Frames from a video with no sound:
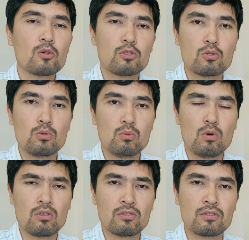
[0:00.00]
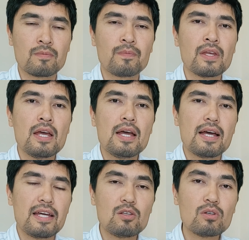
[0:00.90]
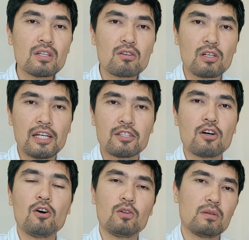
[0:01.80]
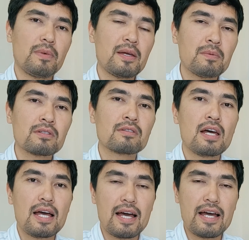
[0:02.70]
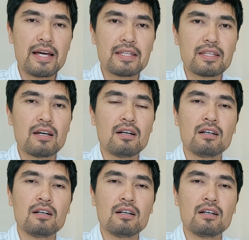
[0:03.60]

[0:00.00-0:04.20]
or two words. And you can collect all the papers and